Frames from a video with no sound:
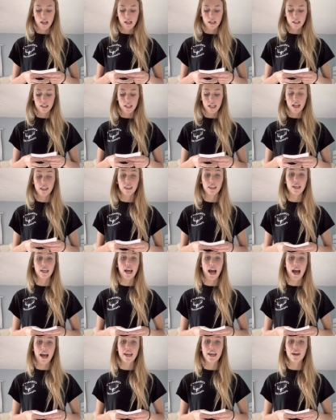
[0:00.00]
Sadly,
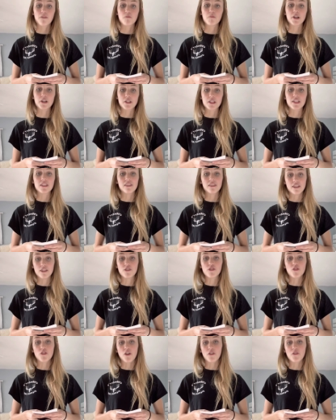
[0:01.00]
I have personally
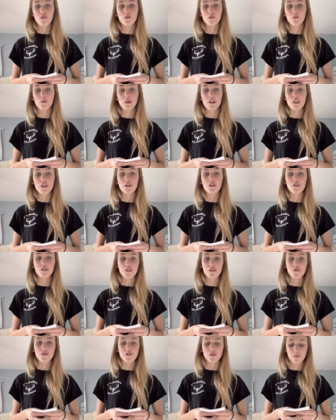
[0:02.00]
struggled with
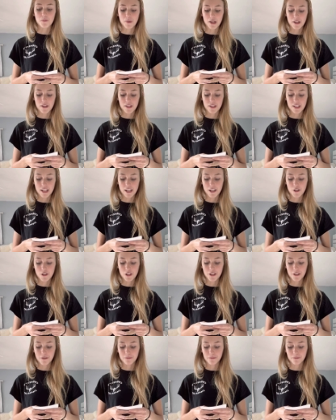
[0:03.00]
social
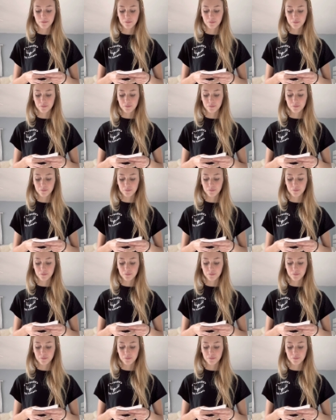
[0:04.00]
comparison,